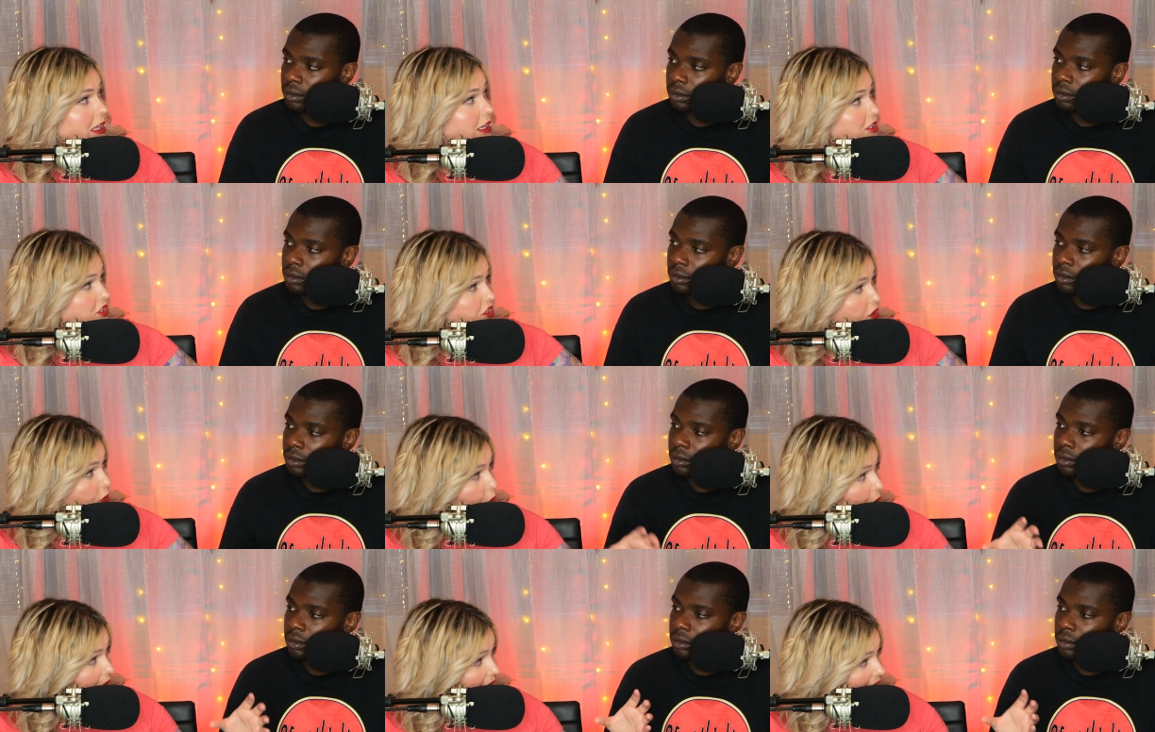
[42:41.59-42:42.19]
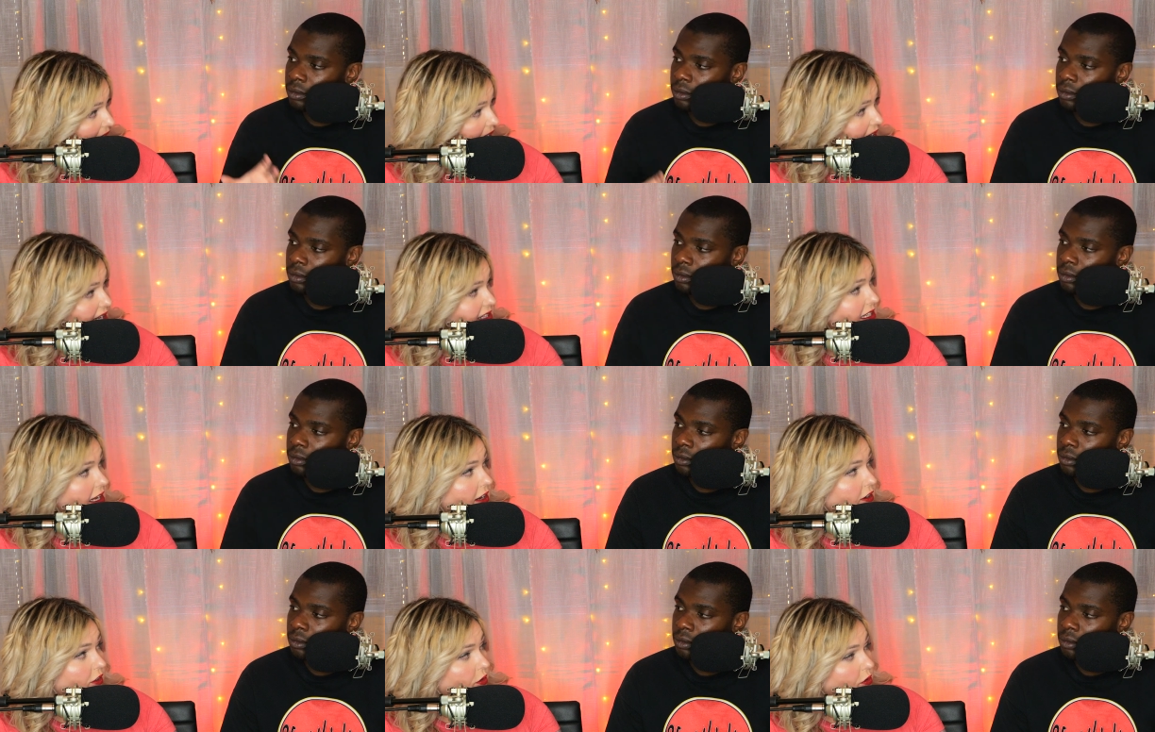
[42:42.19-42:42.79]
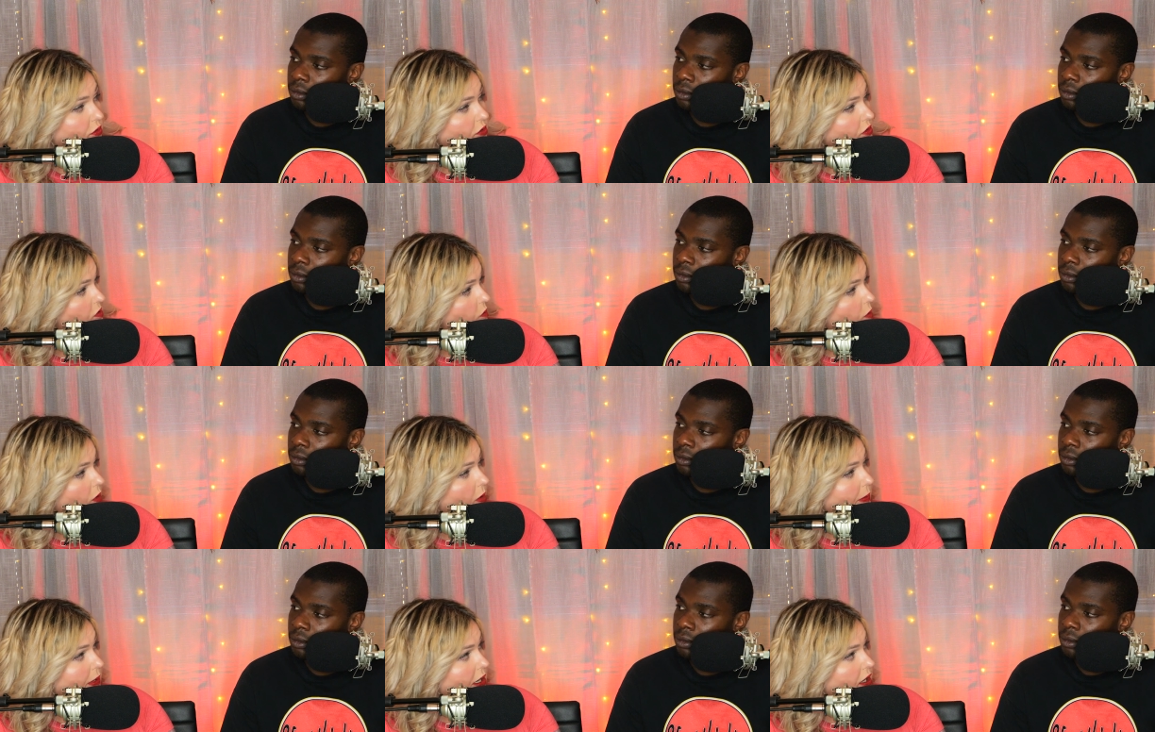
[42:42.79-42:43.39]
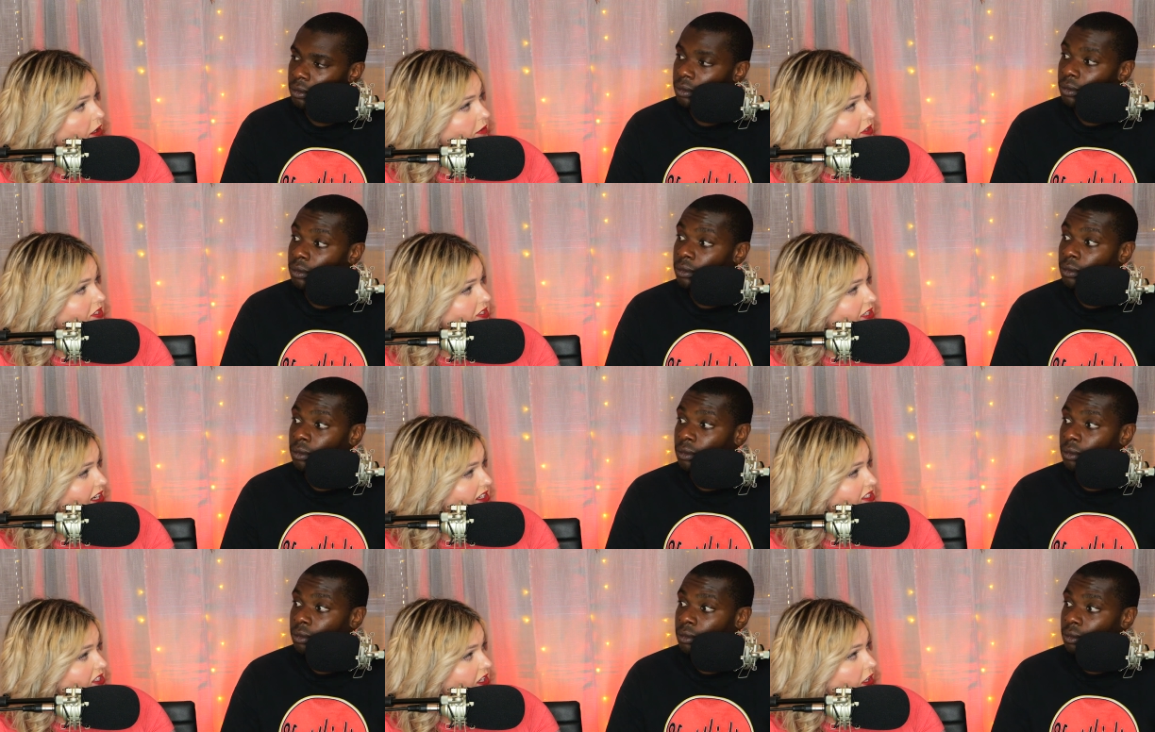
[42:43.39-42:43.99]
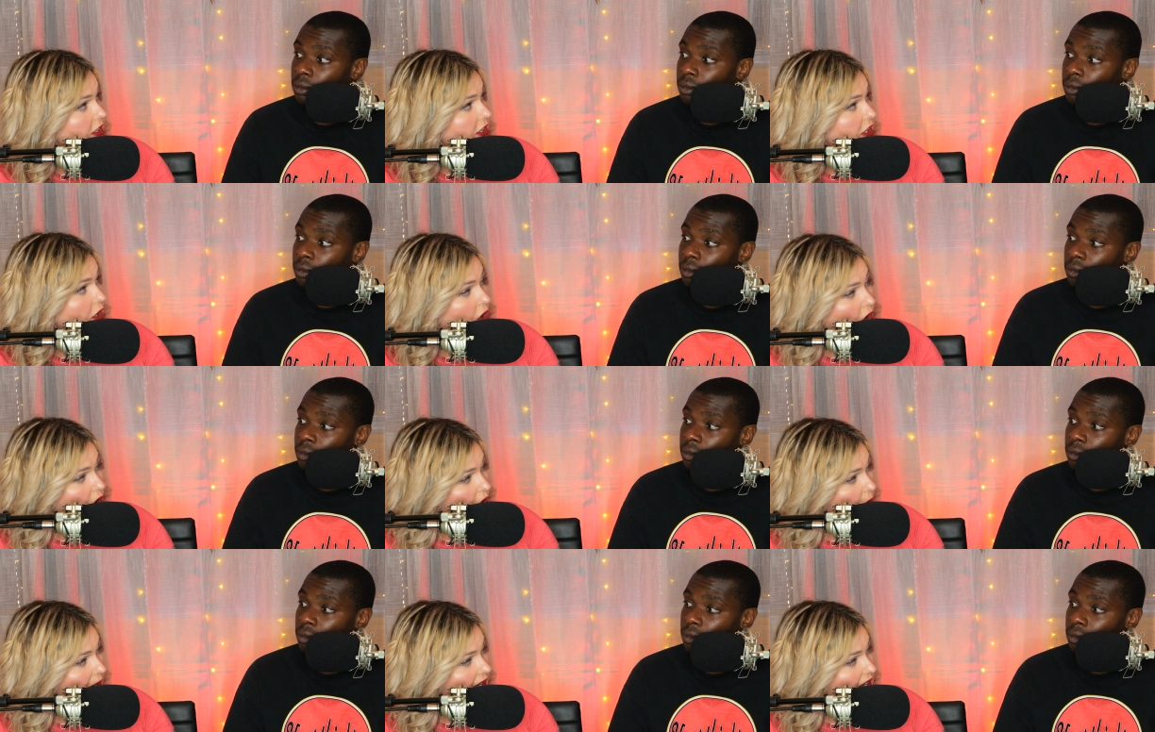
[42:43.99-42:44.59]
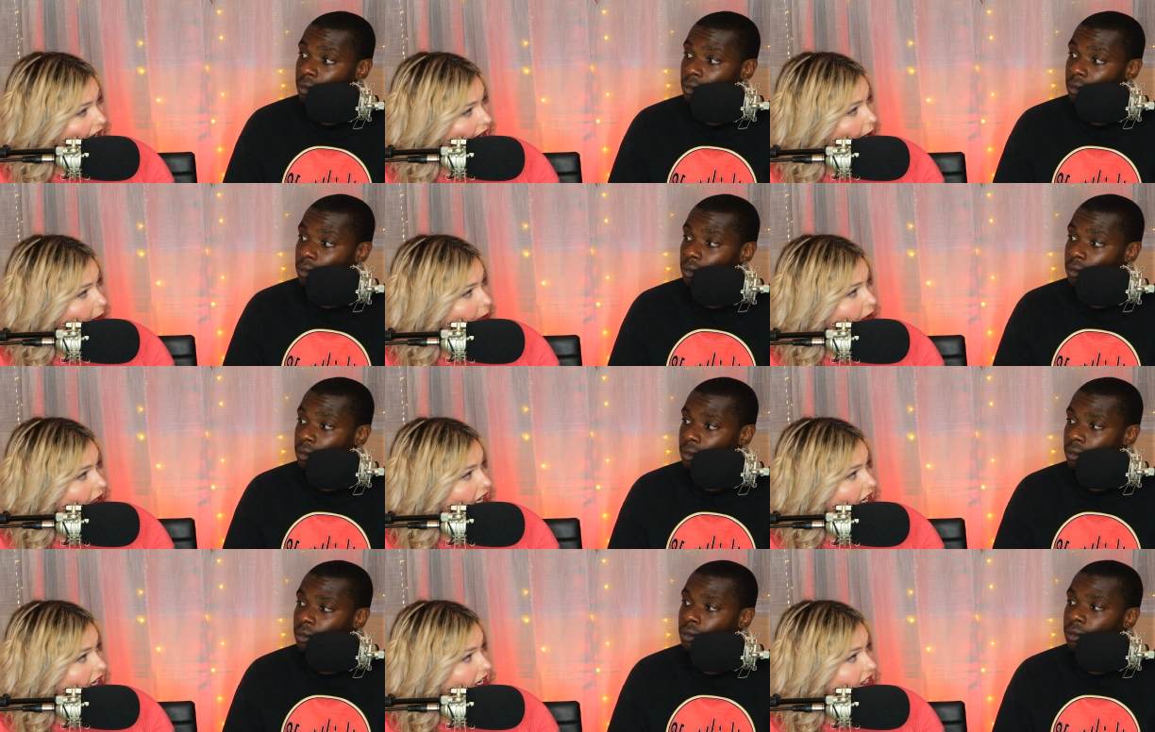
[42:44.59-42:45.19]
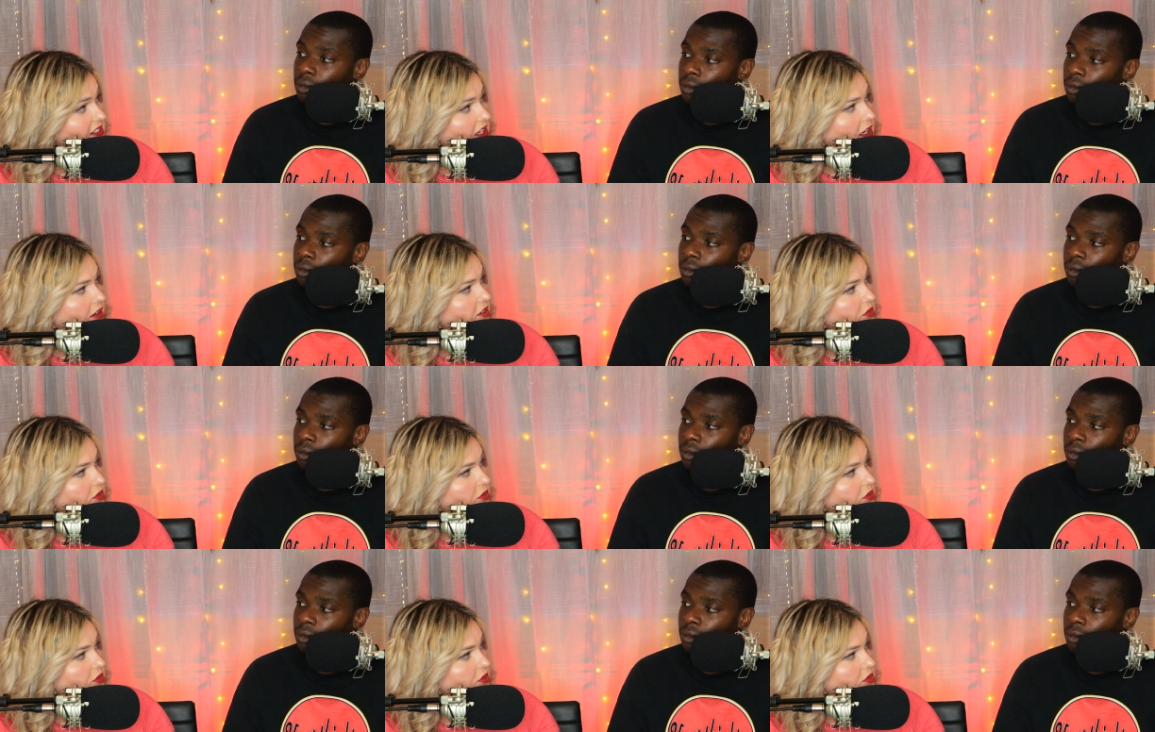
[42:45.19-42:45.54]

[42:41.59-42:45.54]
Speaker 1: So when I had Saturn go through Scorpio, it was sextiling all my Cap planets and I